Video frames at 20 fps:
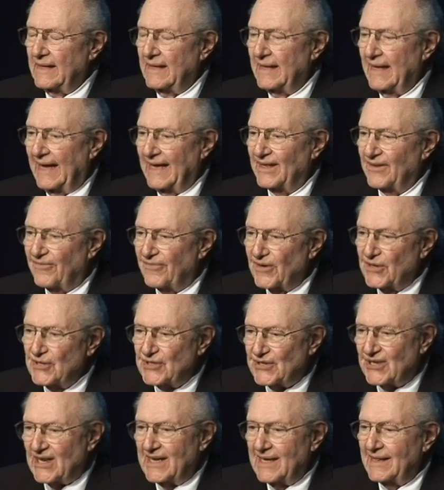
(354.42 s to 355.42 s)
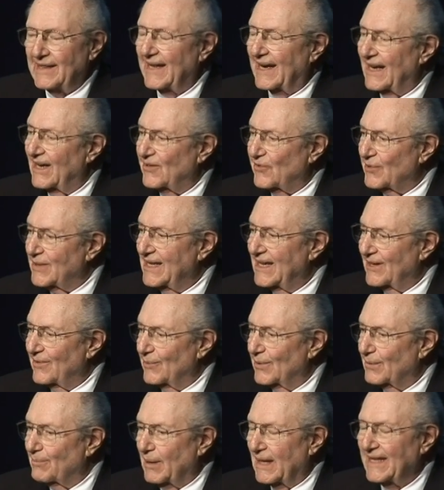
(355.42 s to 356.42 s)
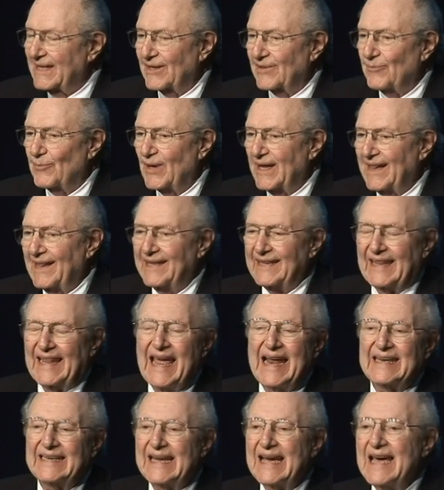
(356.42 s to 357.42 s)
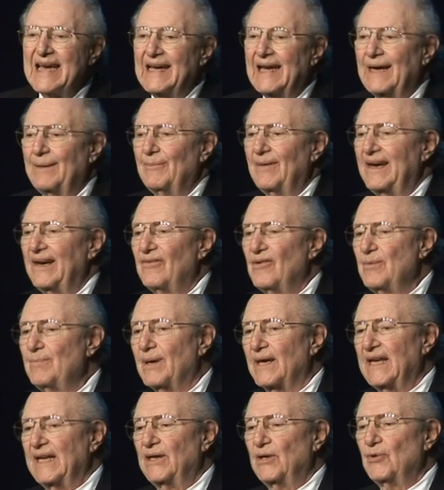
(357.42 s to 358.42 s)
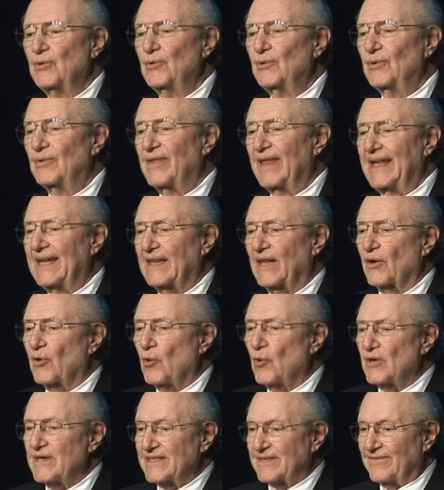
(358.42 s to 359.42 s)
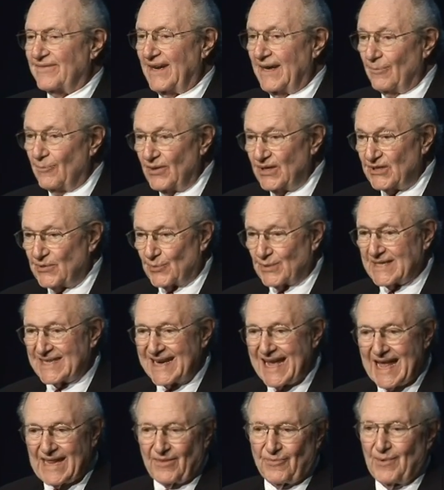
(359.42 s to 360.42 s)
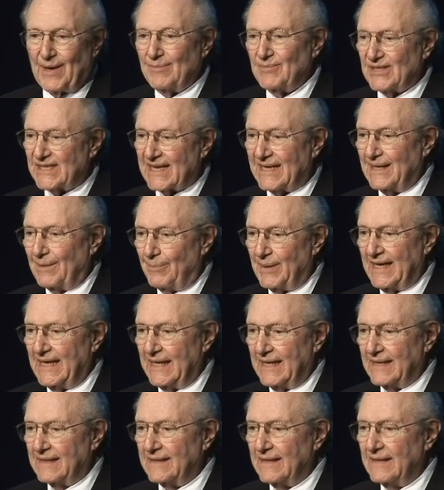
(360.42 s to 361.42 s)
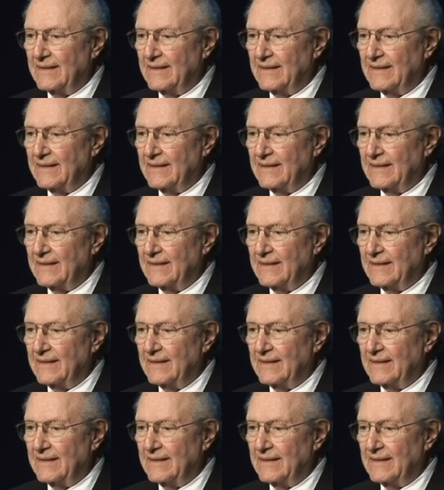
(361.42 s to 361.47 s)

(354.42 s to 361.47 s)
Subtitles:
And the first child that I treated with platelet, well, at that time, everybody knew that the cause of hemorrhage was not thrombocytopenia.